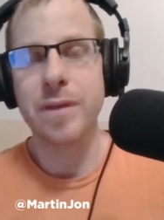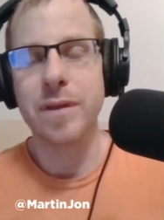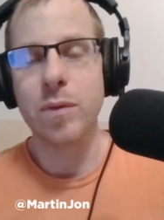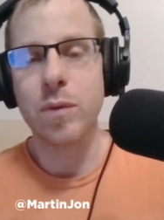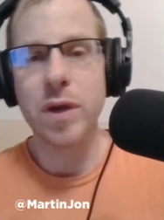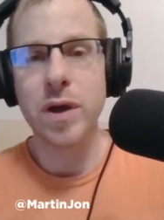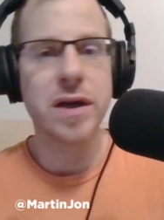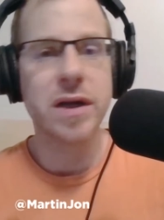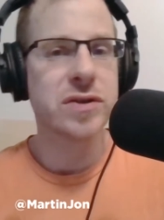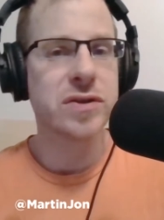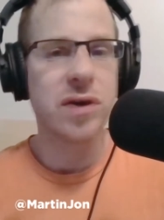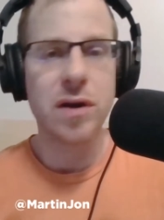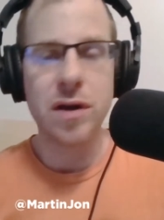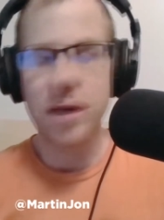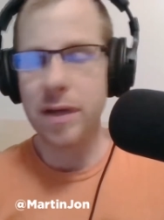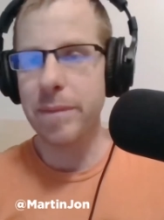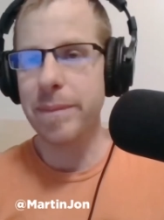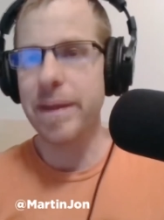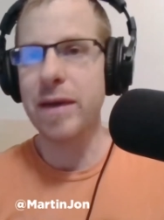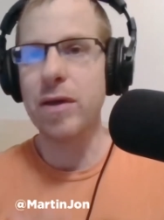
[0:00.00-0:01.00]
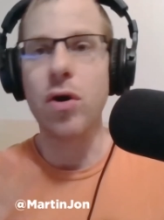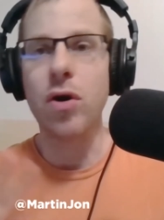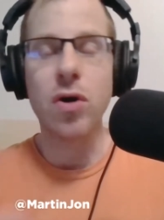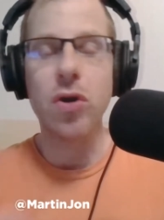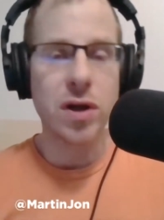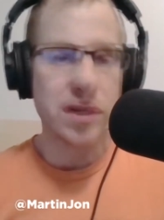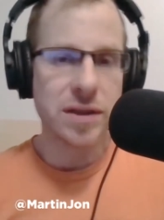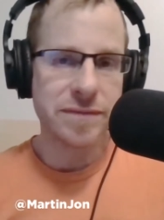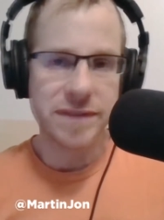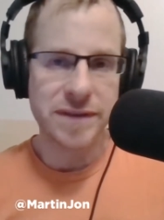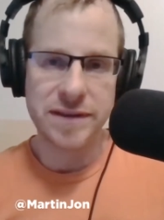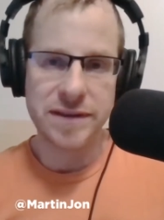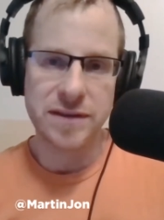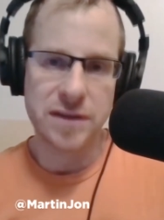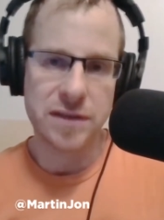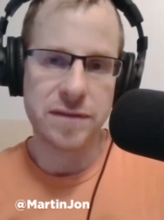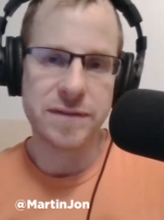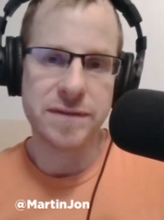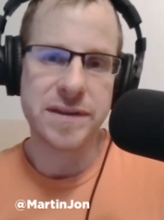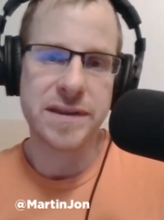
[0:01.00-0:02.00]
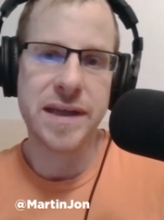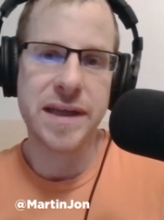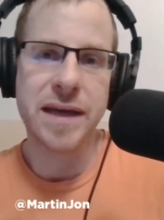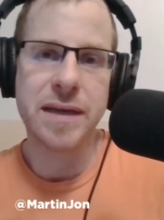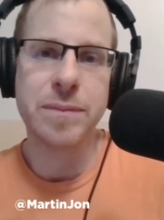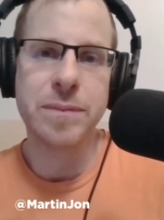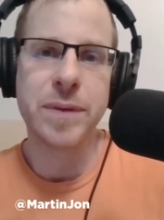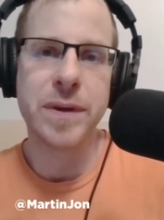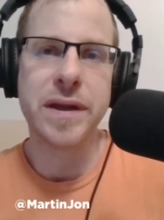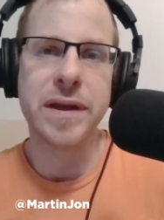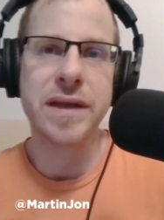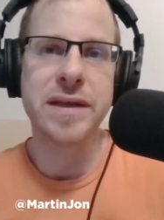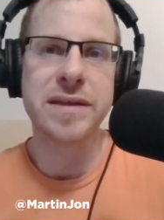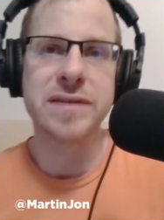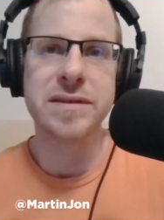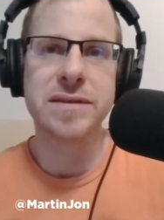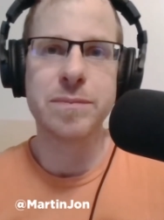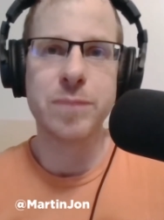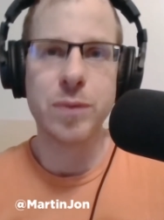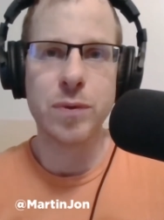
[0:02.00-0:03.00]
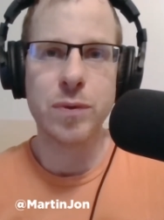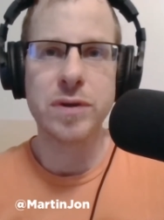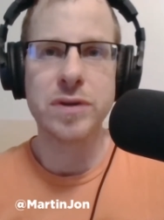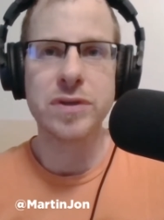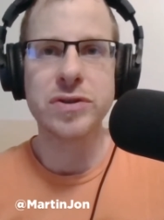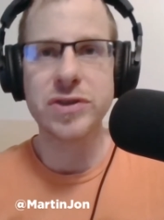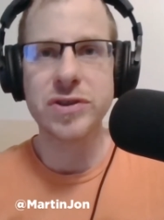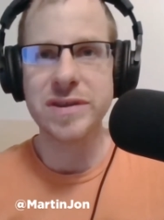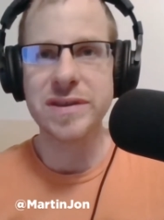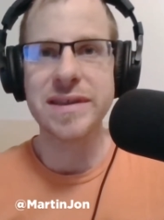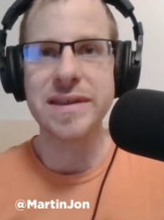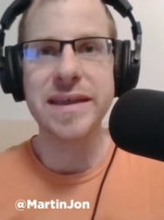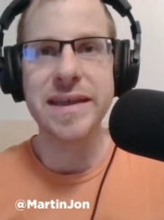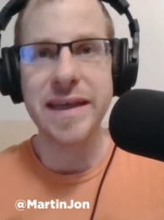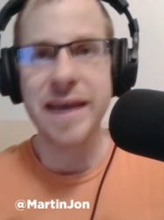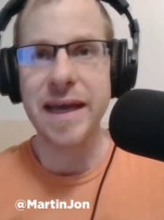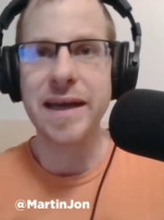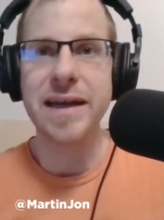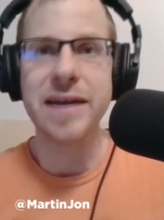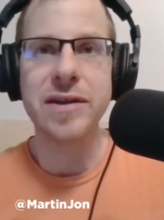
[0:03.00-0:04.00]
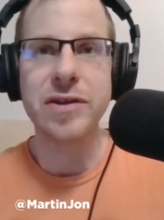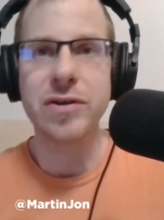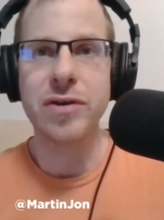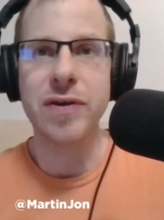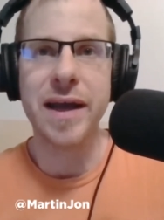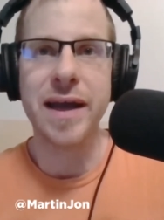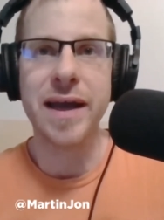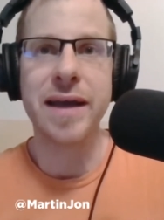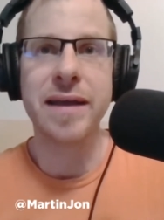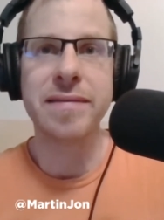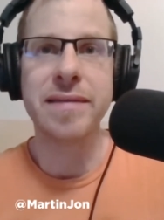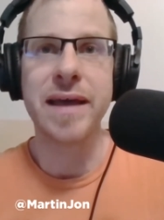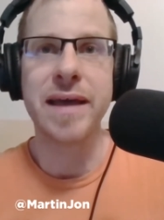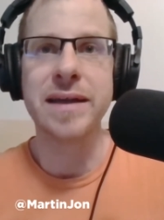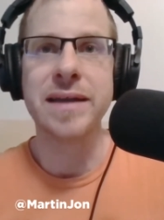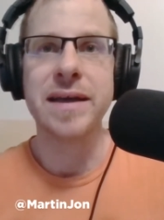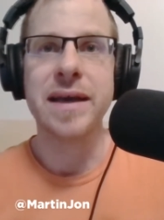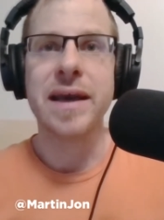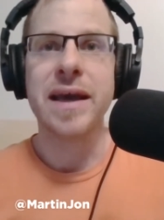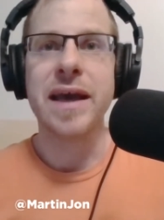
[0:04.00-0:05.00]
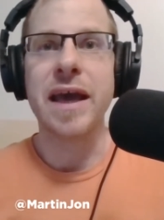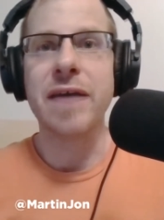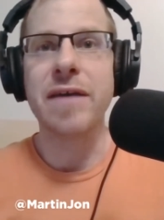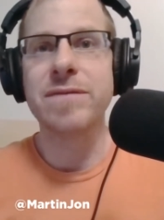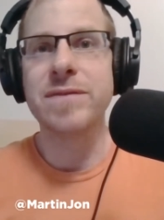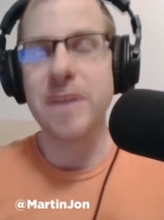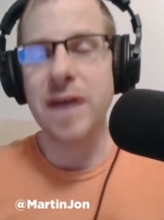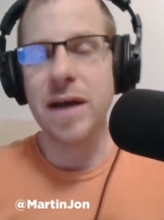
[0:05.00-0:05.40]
And we're going to talk about all of this stuff today, but it's important just to get it in your head that if